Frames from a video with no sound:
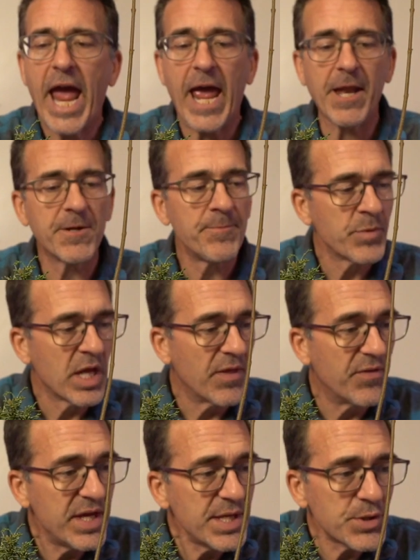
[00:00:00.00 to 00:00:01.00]
And
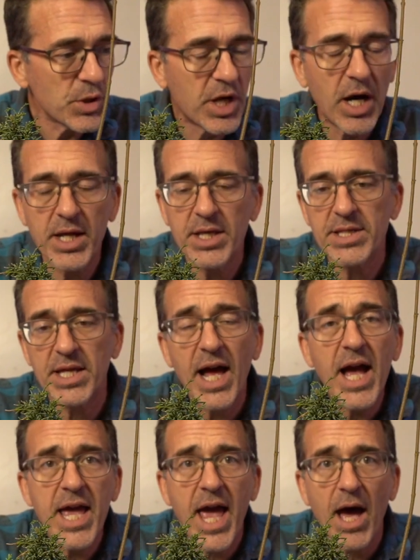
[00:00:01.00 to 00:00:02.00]
these are cuttings that
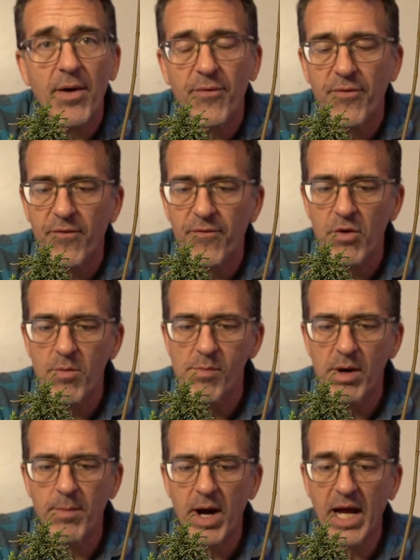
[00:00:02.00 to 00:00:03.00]
I have
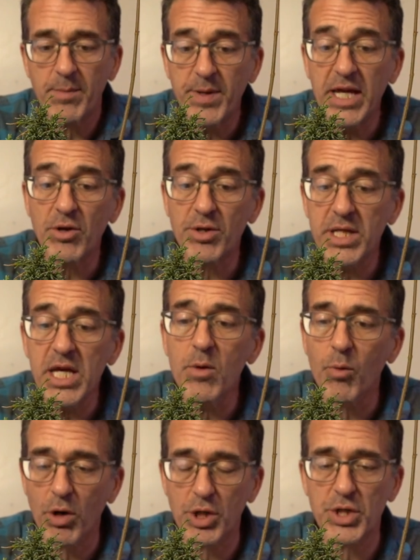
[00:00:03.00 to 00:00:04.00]
from my Peter T
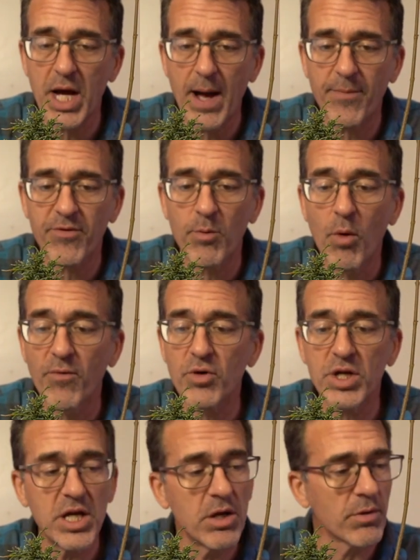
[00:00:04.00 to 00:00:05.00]
workshop from over
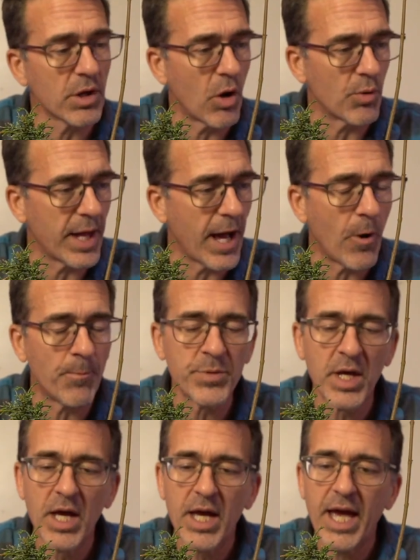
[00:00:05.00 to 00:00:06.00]
a year ago now.
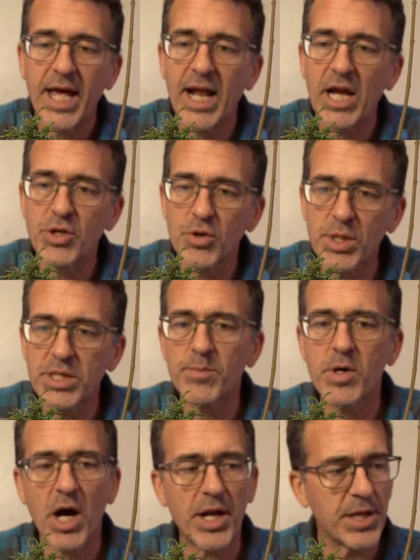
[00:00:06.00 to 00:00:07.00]
And I took
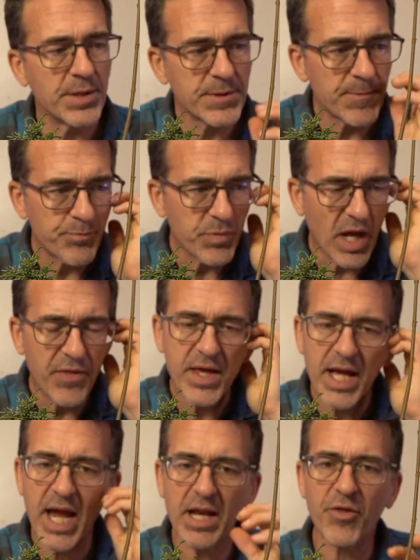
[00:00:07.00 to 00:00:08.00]
some cuttings. I
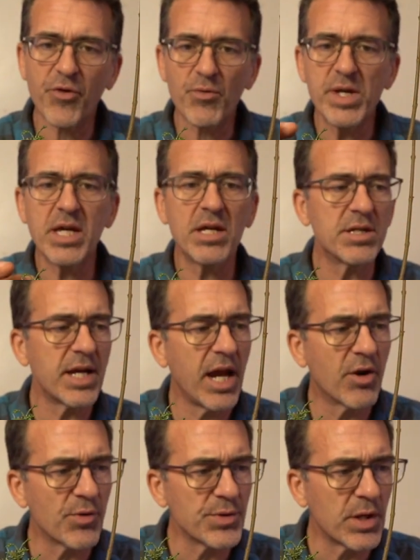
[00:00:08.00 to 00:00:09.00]
think I had 3
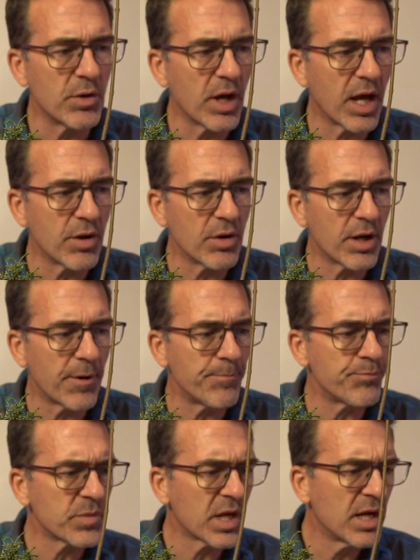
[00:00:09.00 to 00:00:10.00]
containers and
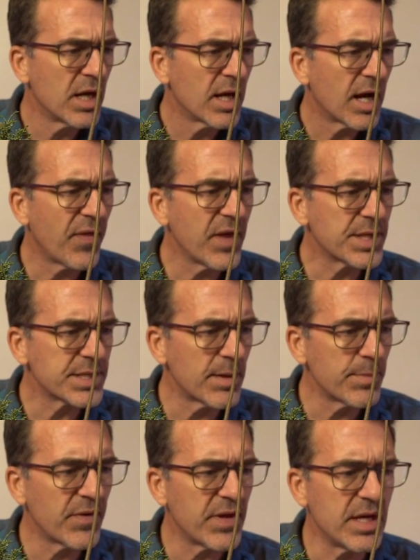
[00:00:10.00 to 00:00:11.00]
I think
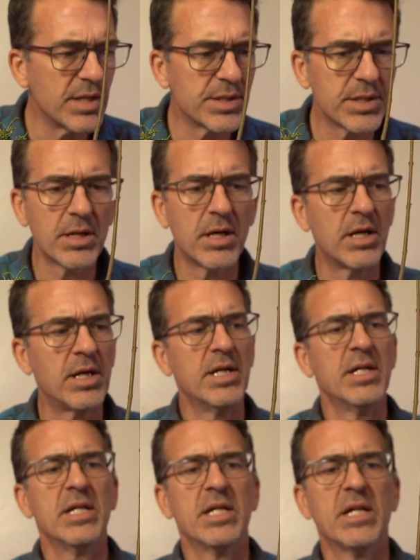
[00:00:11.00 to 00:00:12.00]
some of these,
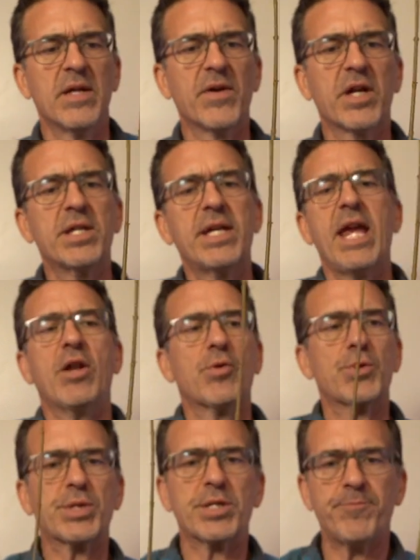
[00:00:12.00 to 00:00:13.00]
the
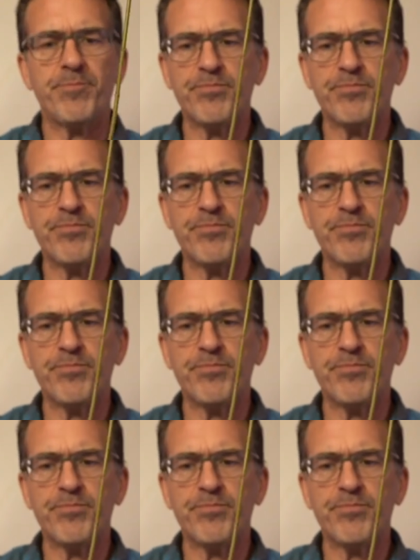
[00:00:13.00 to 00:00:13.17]
containers,